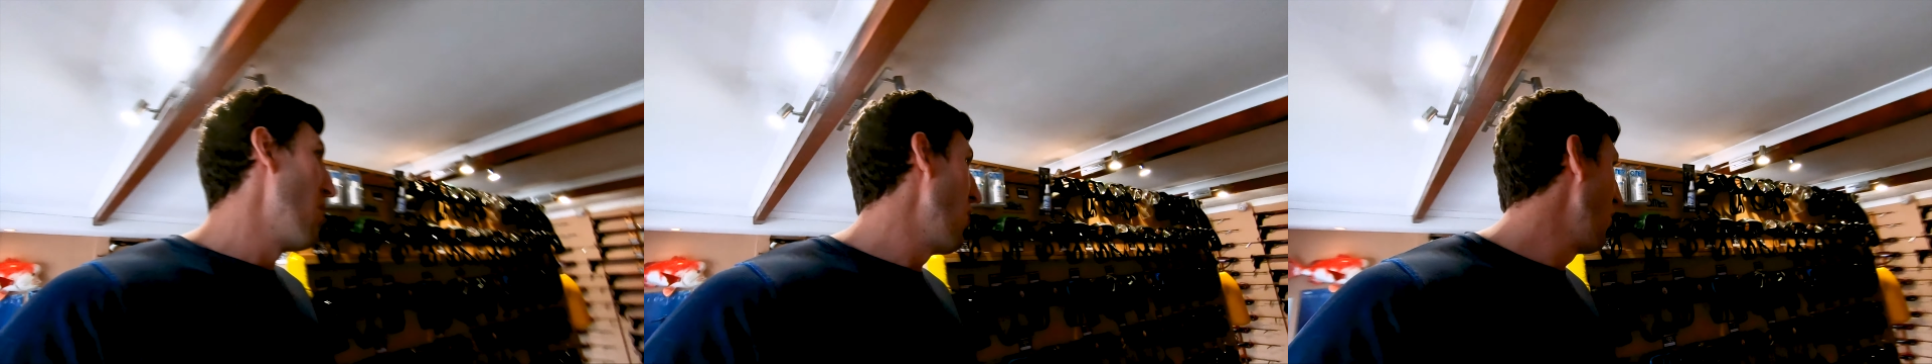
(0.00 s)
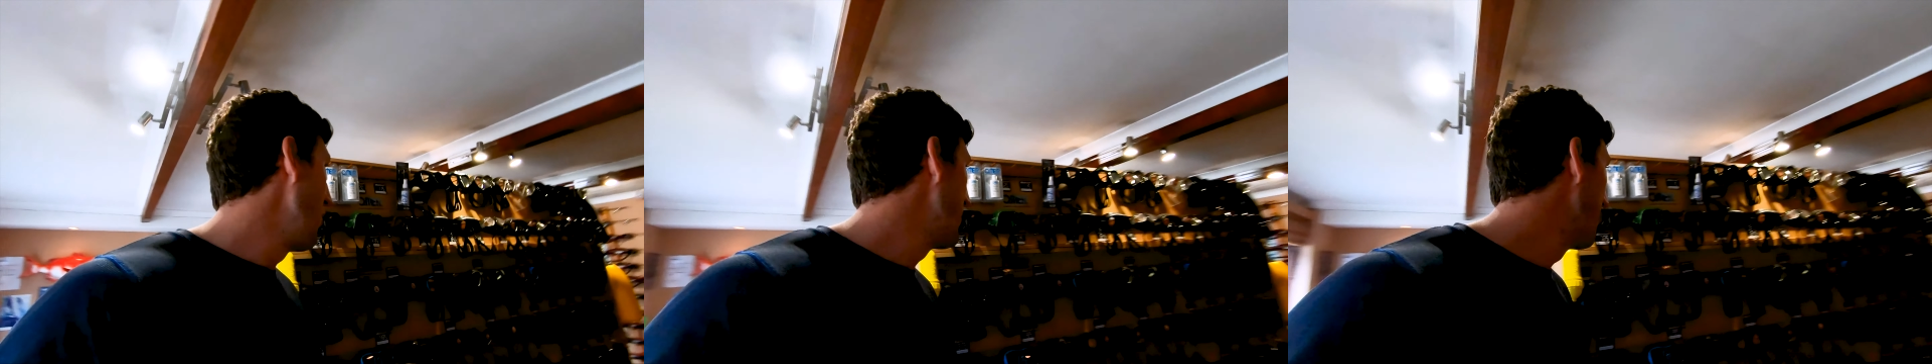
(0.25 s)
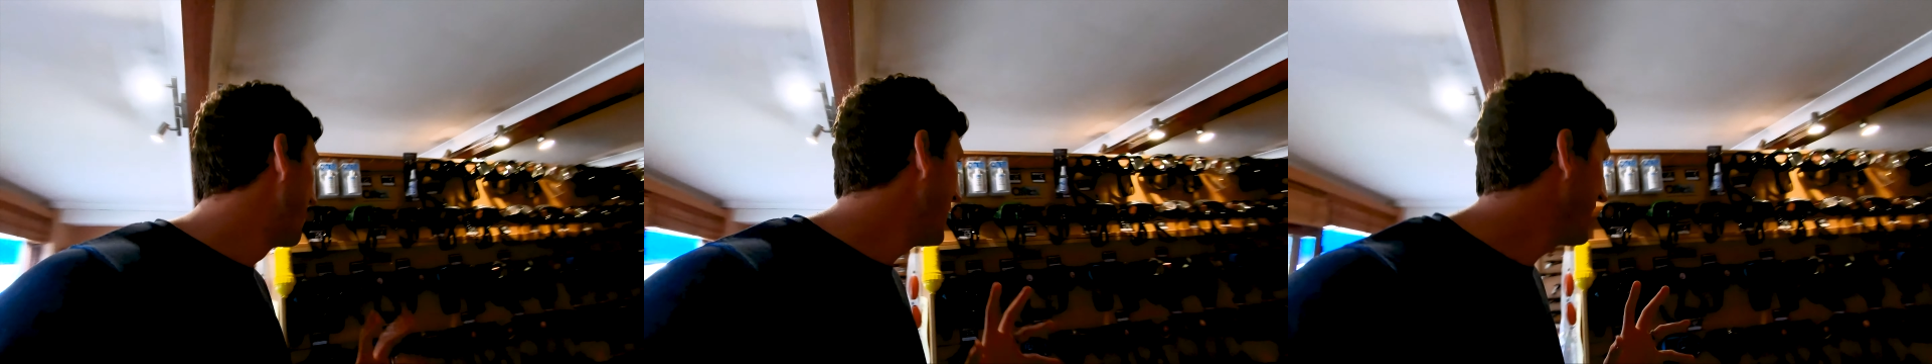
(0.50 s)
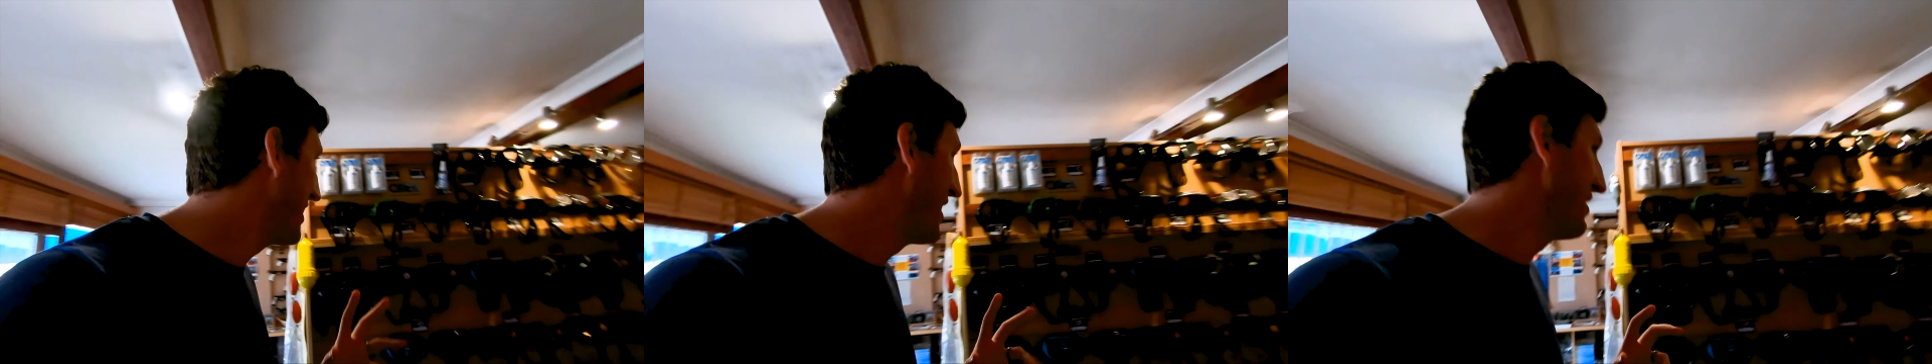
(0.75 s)
all the
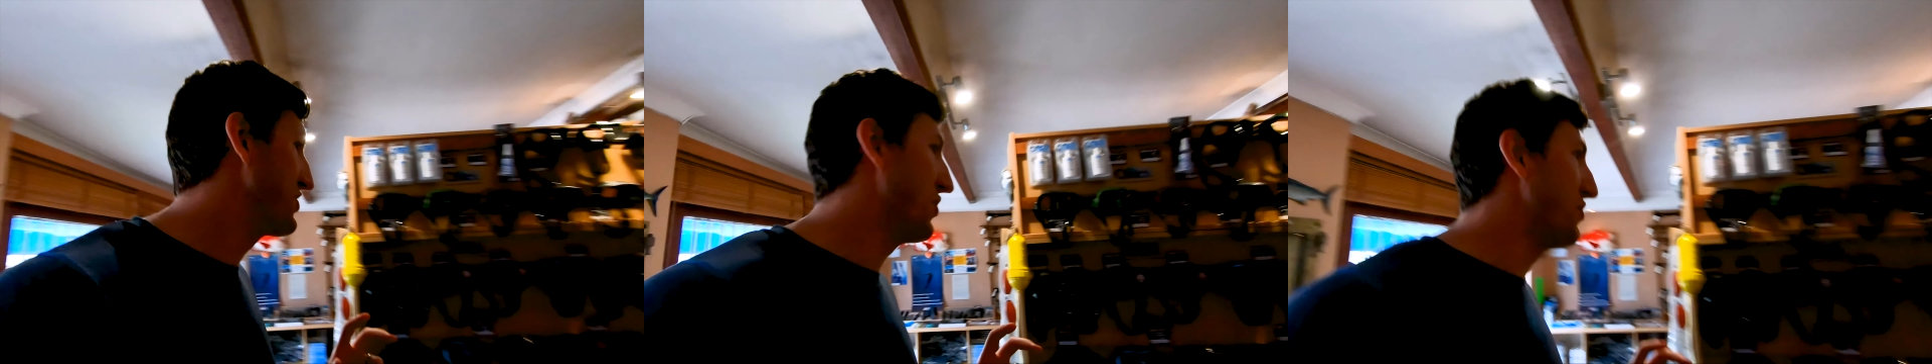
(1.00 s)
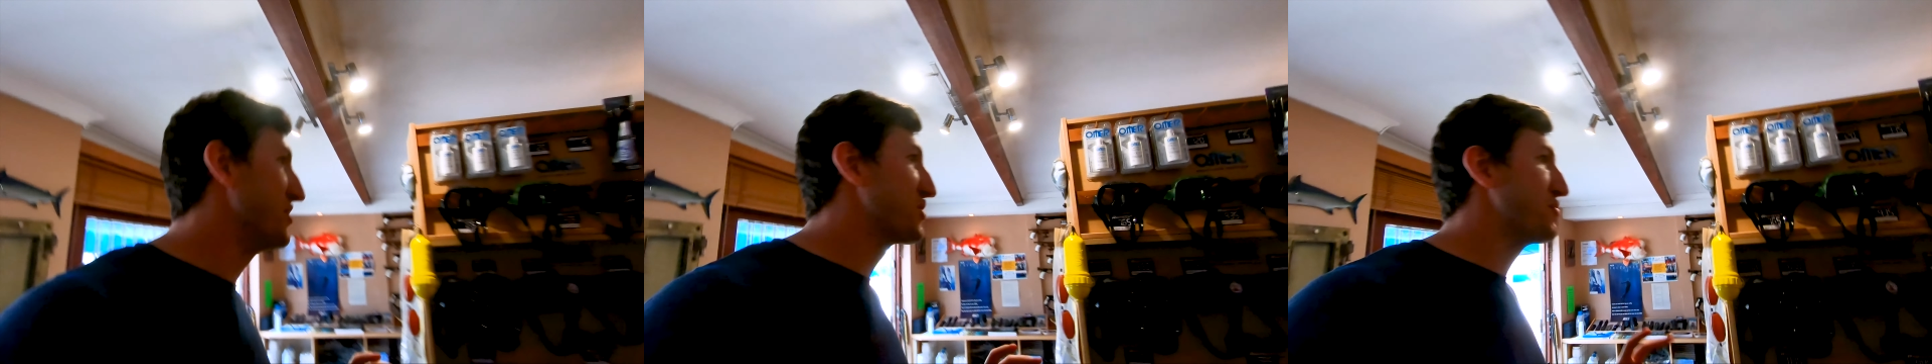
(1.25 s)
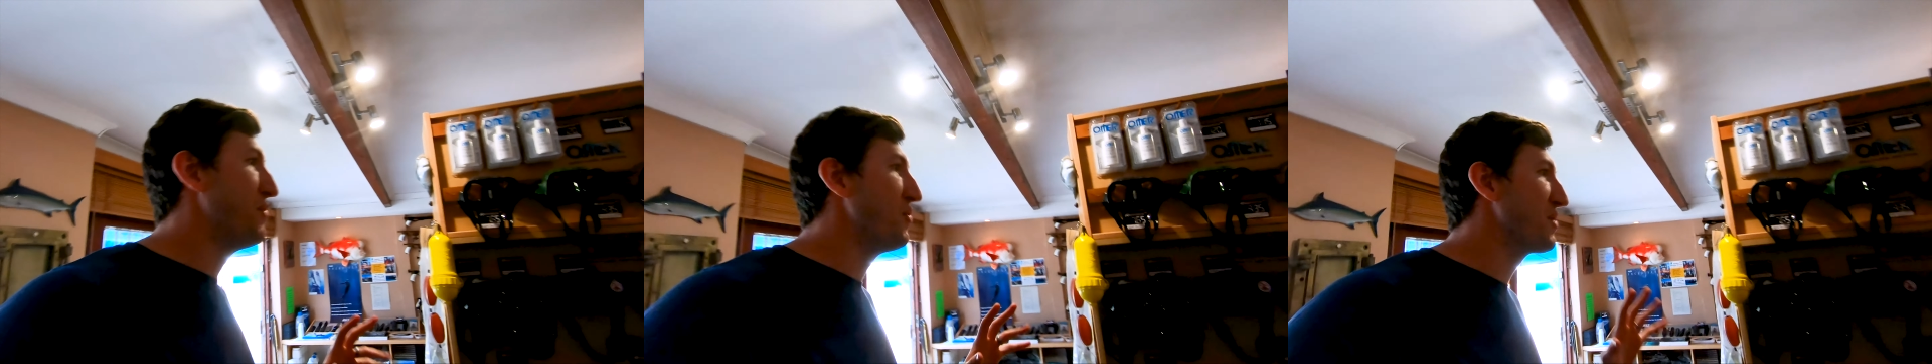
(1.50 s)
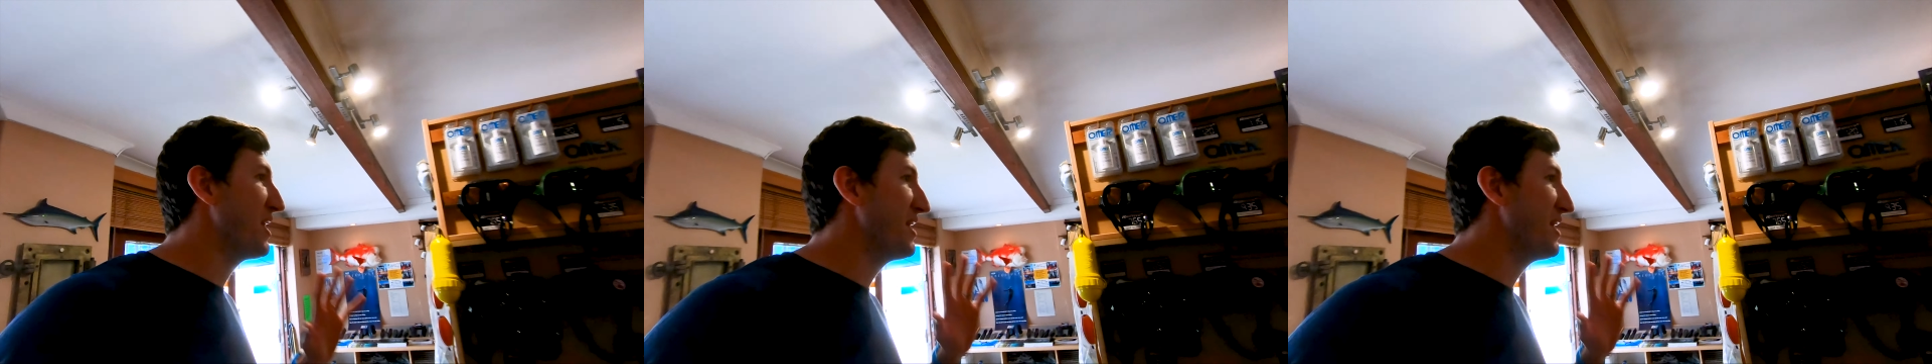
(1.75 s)
big guns, all the small